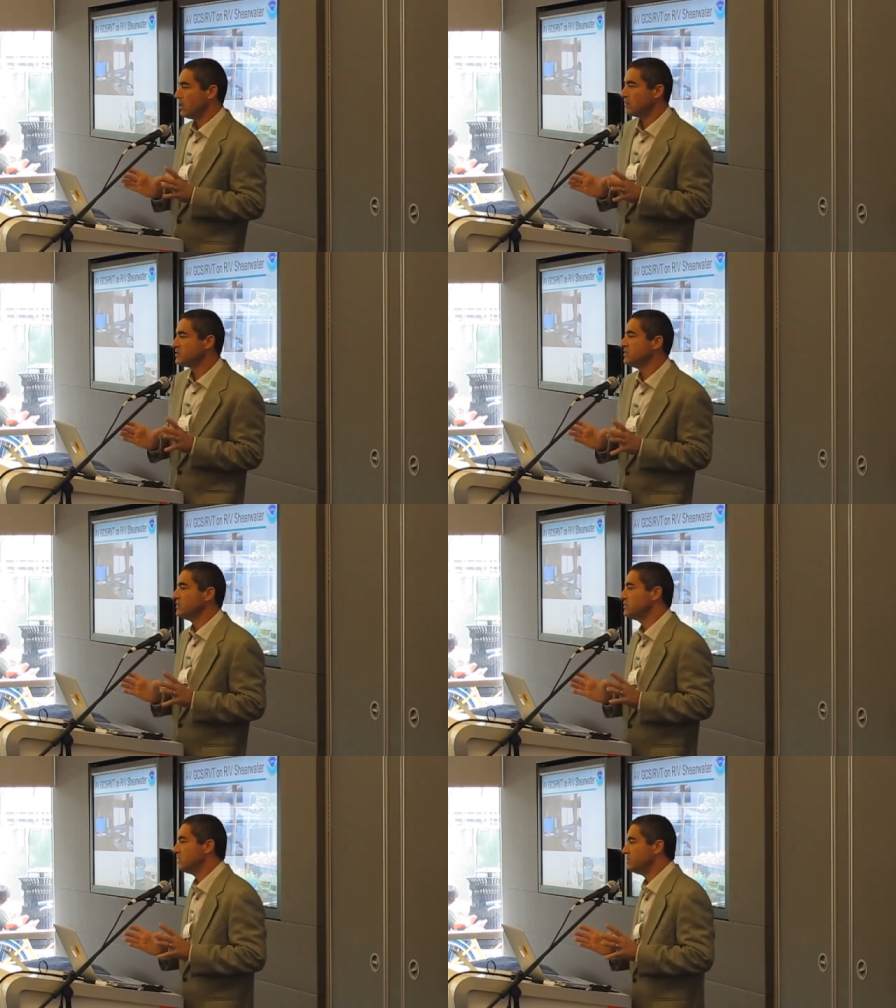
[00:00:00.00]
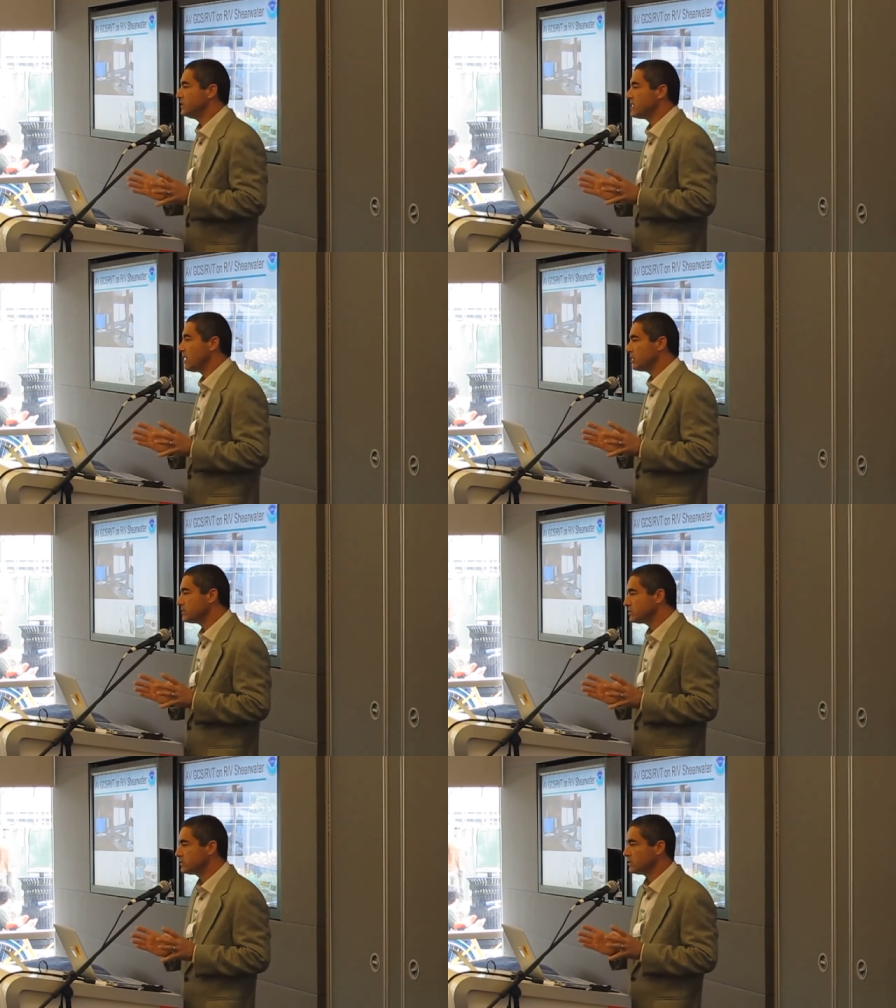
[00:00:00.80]
LCD TV
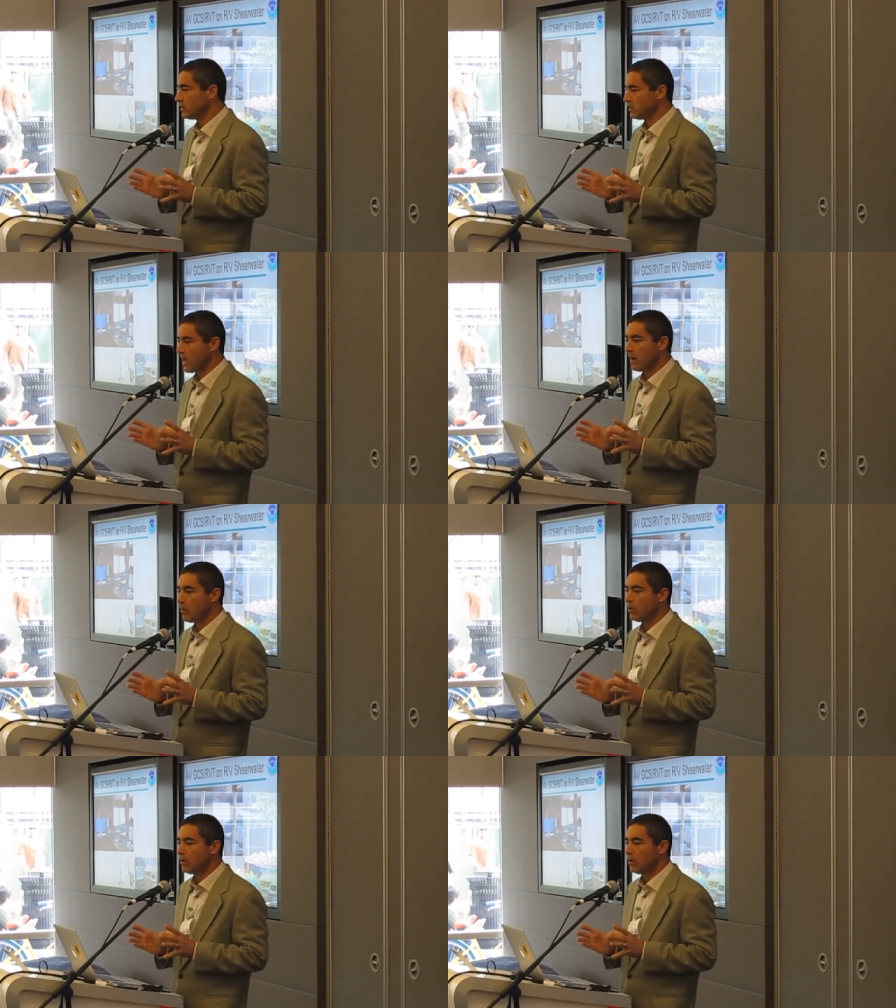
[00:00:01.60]
tablets that allow